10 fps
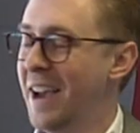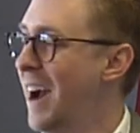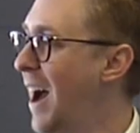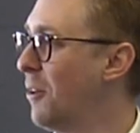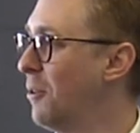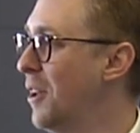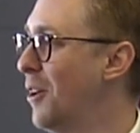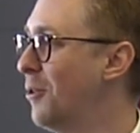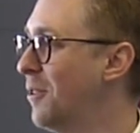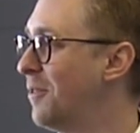I don't
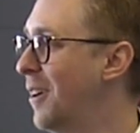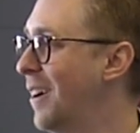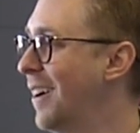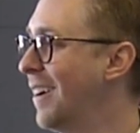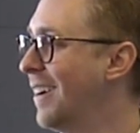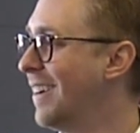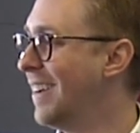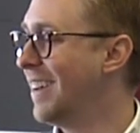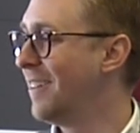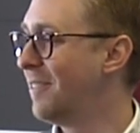know if
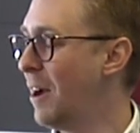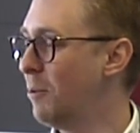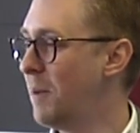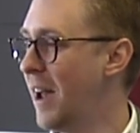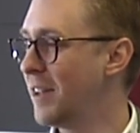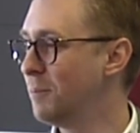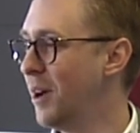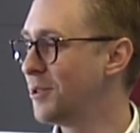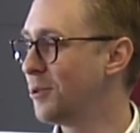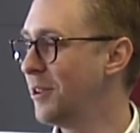that would pass
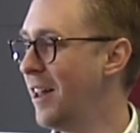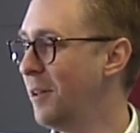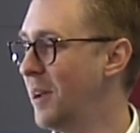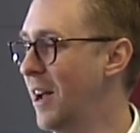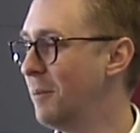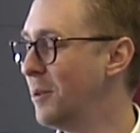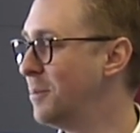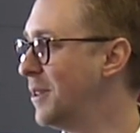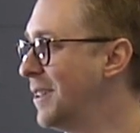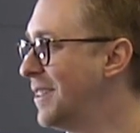muster in Alabama,
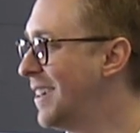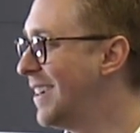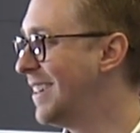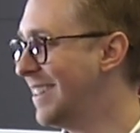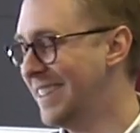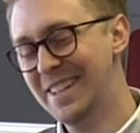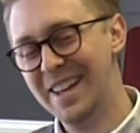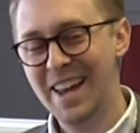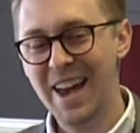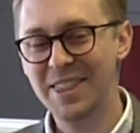but
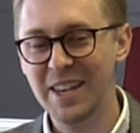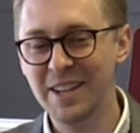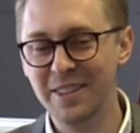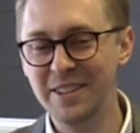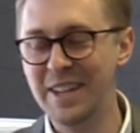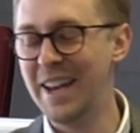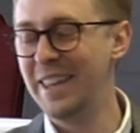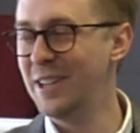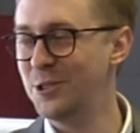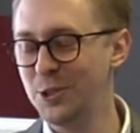at the end of the day,
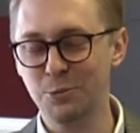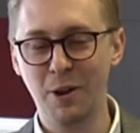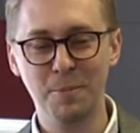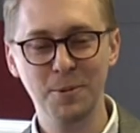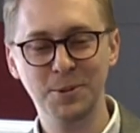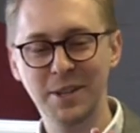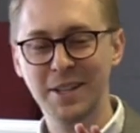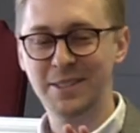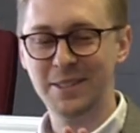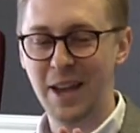that just
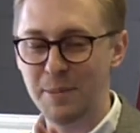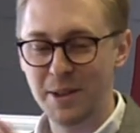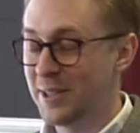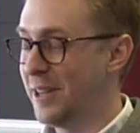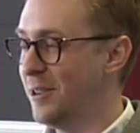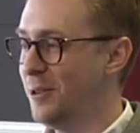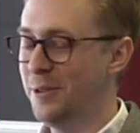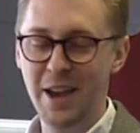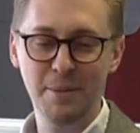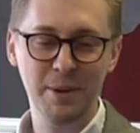represents, I'm not saying to do
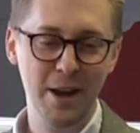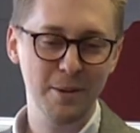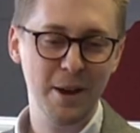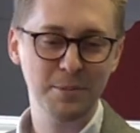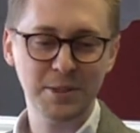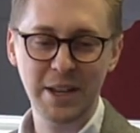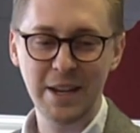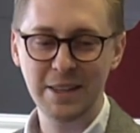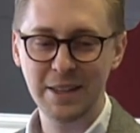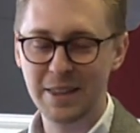that, but I'm
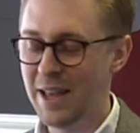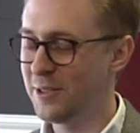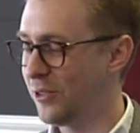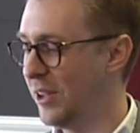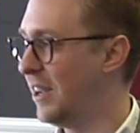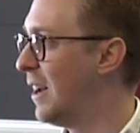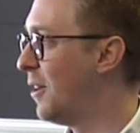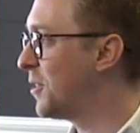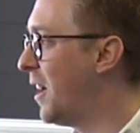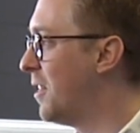saying that that's thinking
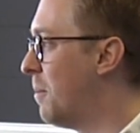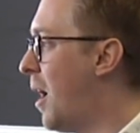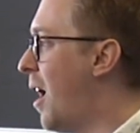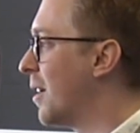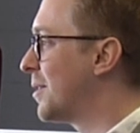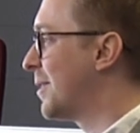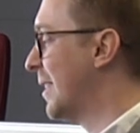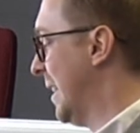outside the box.